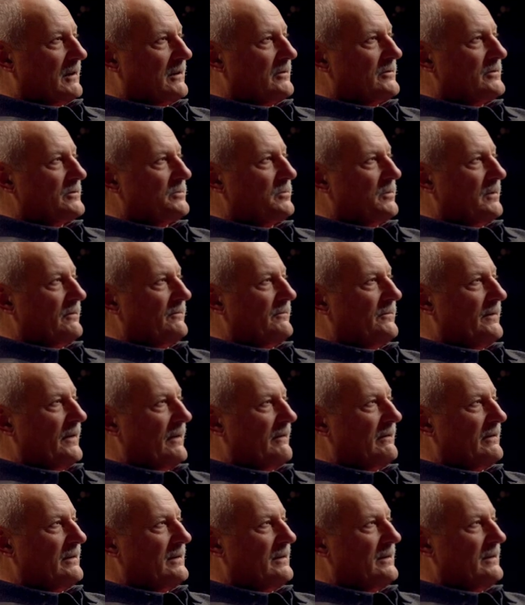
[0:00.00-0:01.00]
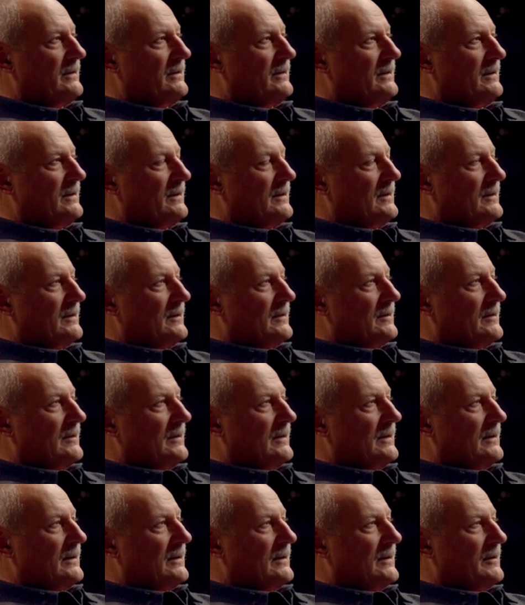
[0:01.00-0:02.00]
wrote were very,
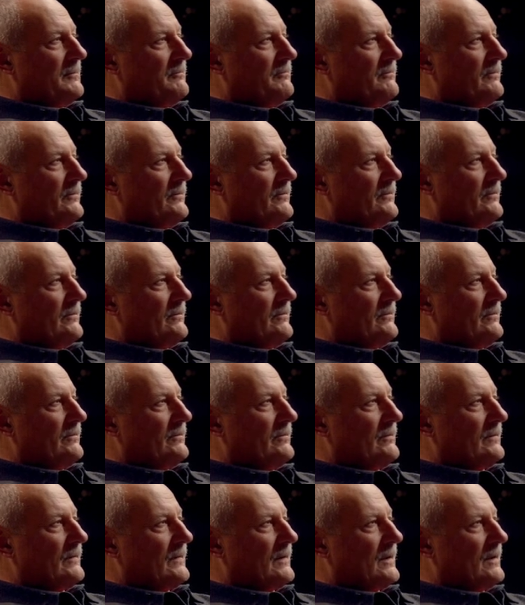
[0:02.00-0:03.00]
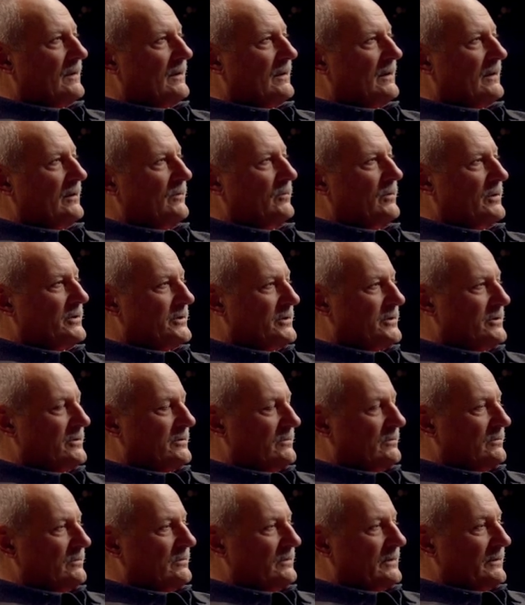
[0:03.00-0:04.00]
um, uh, would,
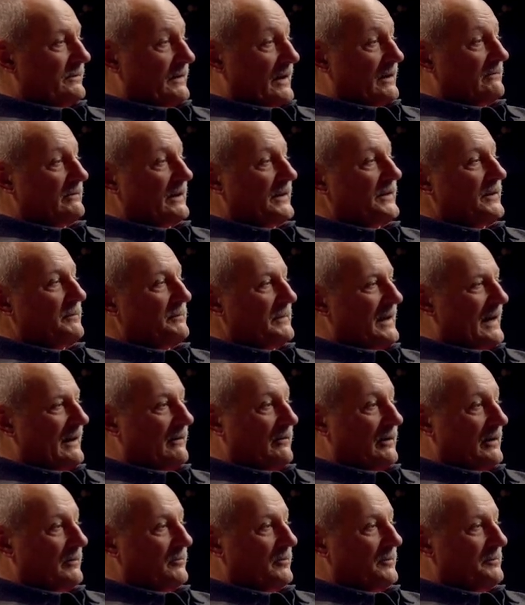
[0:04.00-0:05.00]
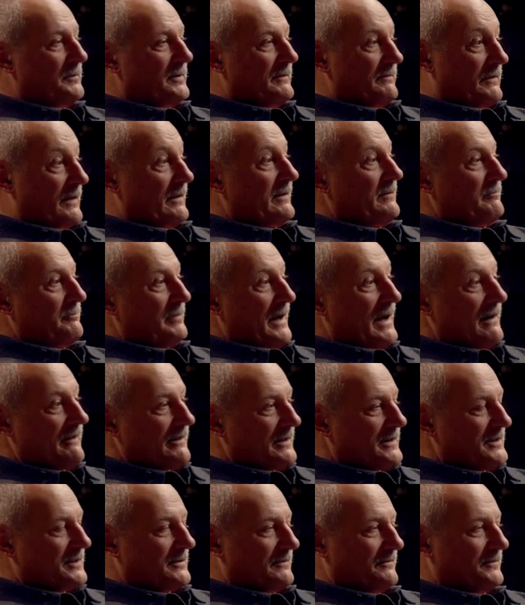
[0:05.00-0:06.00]
if I read them now, I would be very
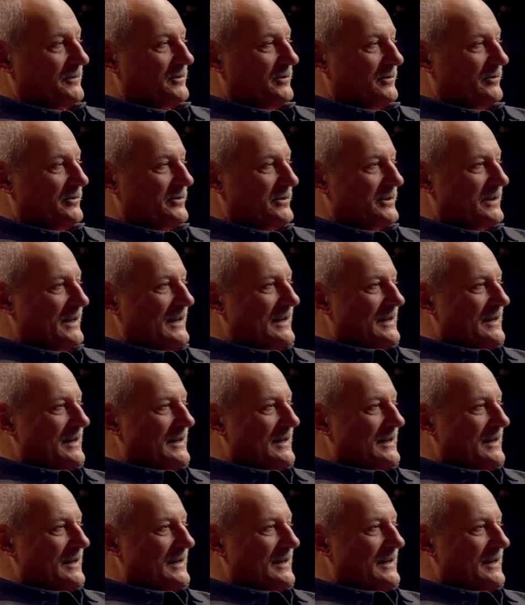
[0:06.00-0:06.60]
embarrassed, of course,